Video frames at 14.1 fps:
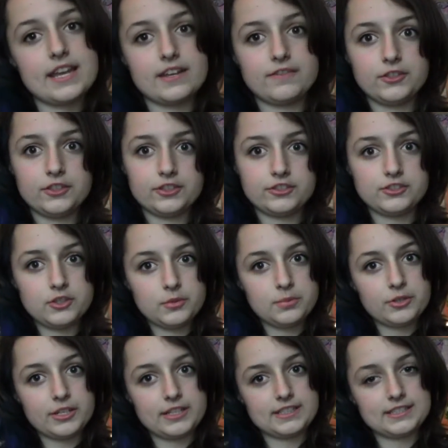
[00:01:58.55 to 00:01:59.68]
and if you're
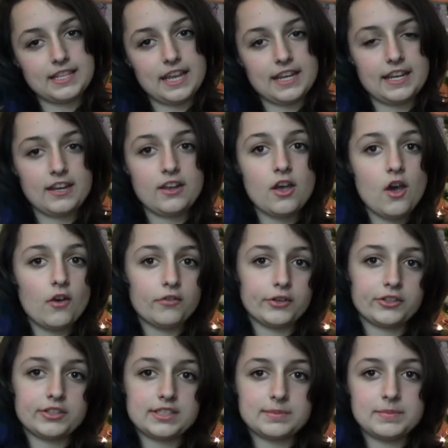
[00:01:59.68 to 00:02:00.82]
super excited for
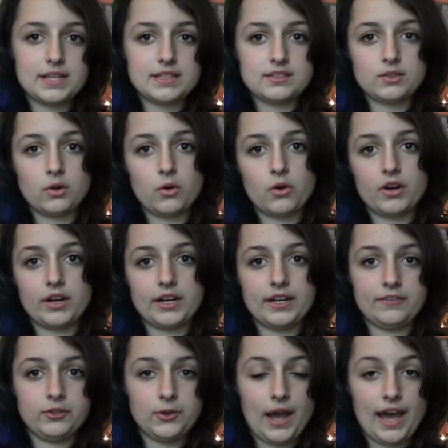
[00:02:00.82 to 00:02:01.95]
Christmas, or
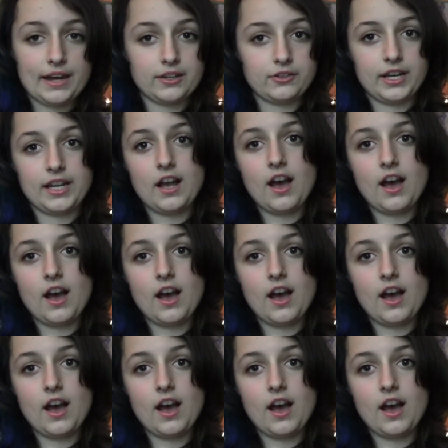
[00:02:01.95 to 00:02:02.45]
if you had a great